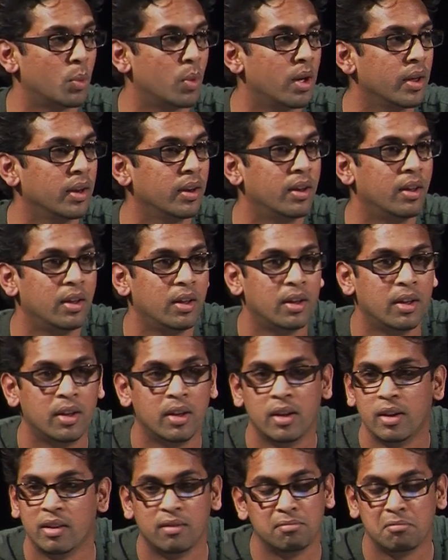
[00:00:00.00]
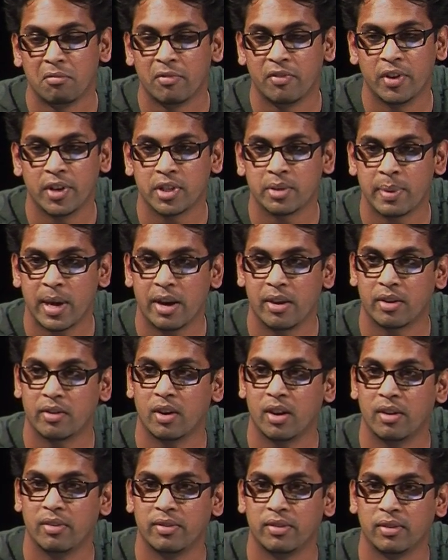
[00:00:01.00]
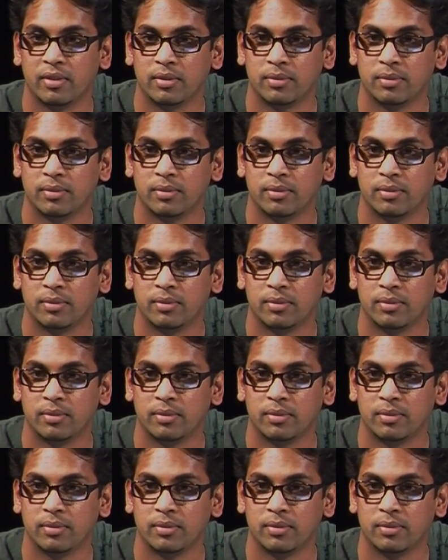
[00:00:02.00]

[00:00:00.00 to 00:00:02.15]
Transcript: one, first paragraph.